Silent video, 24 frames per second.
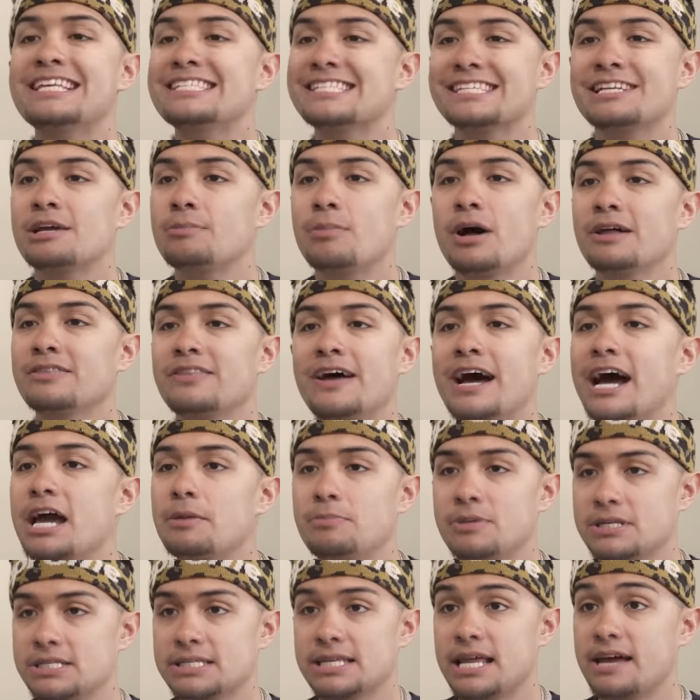isn't about the
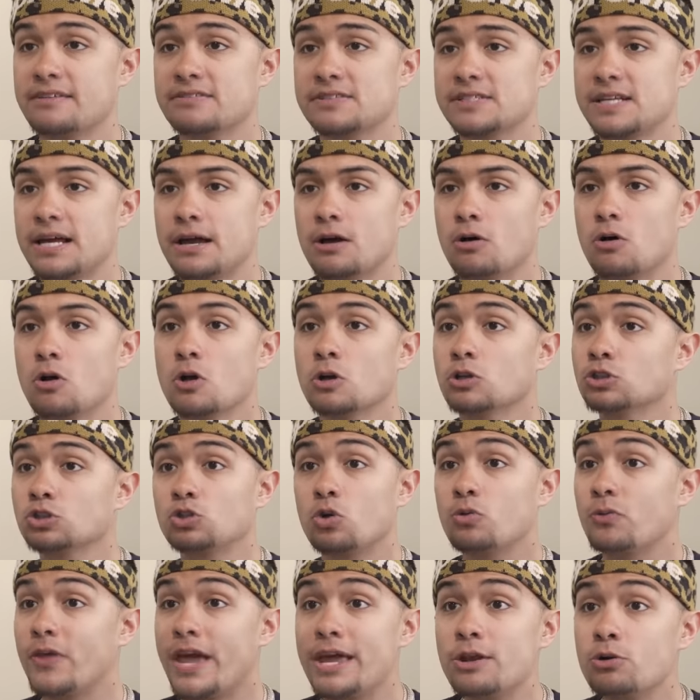hypebeast lifestyle,
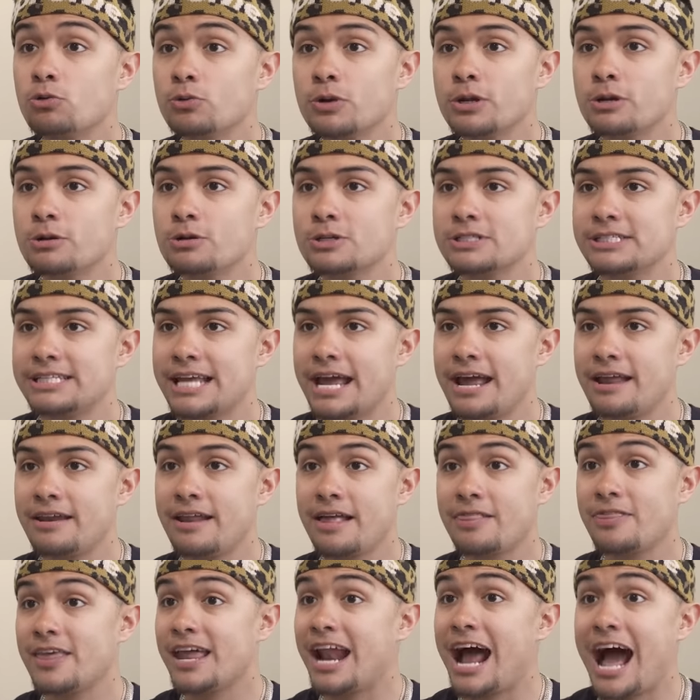so they don't understand
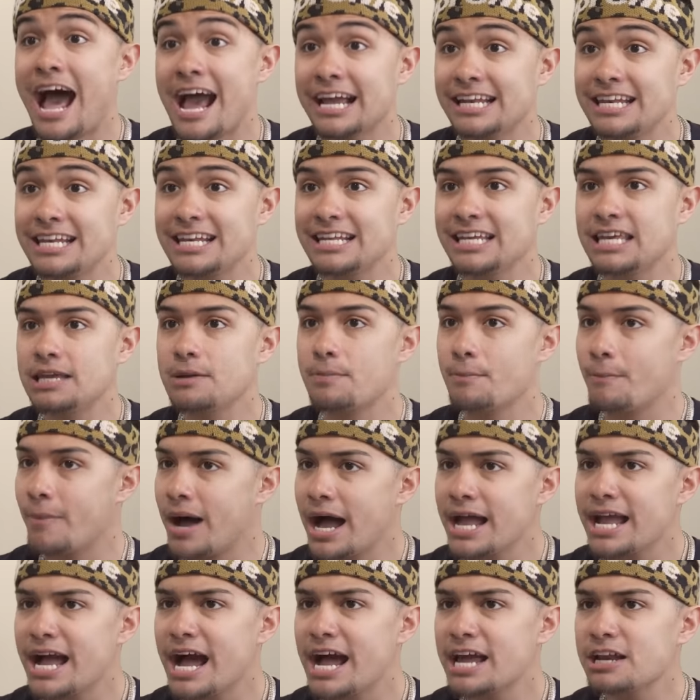that I need to keep
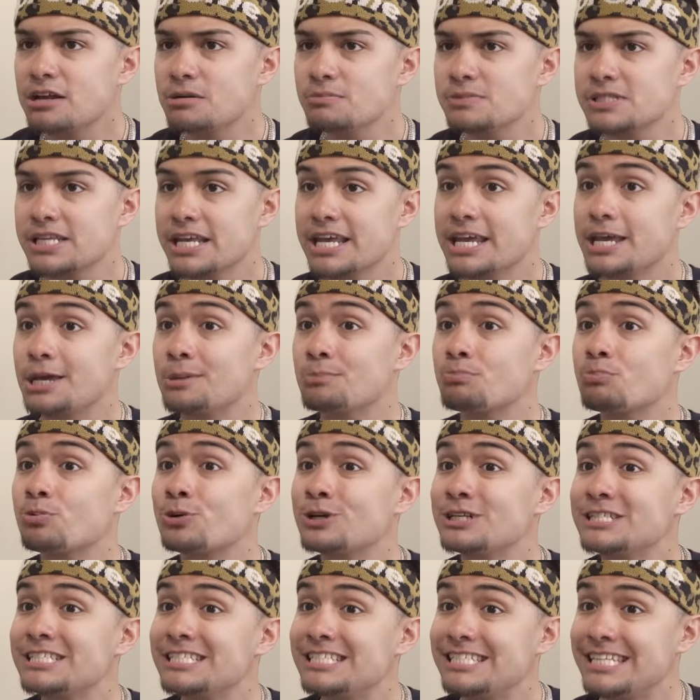my items in
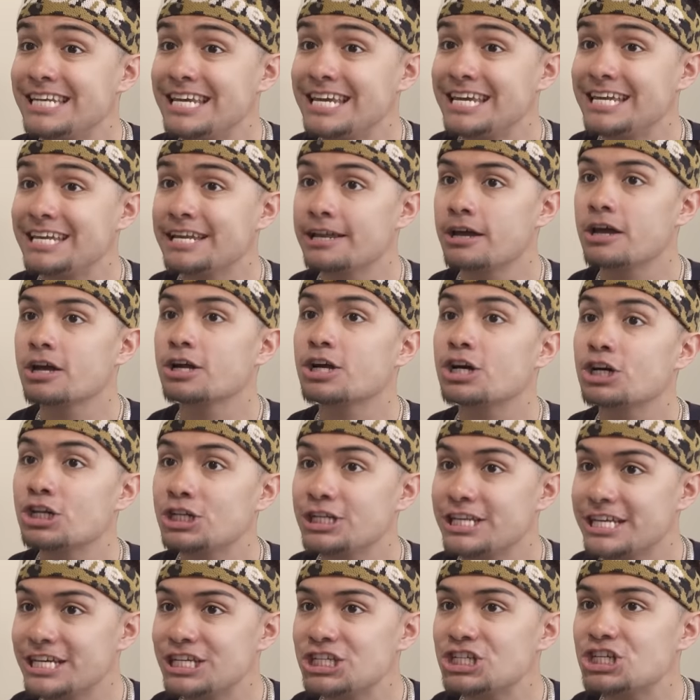pristine
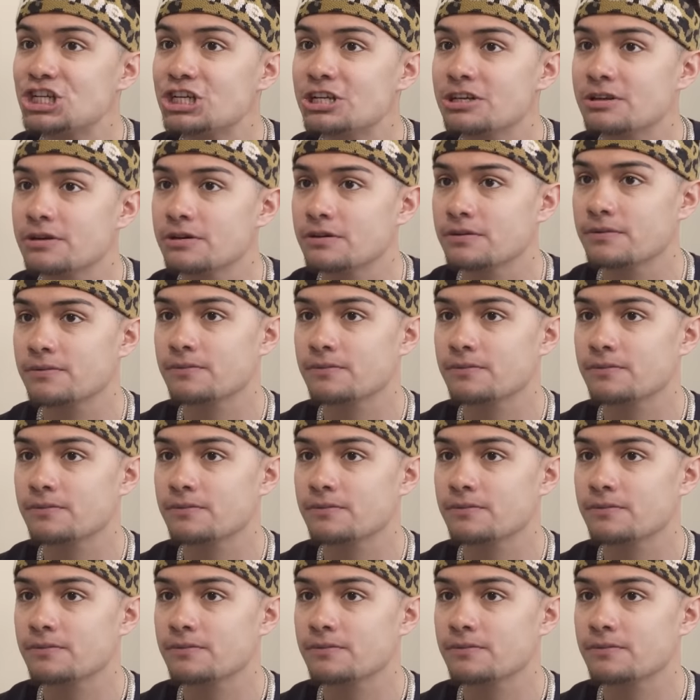condition.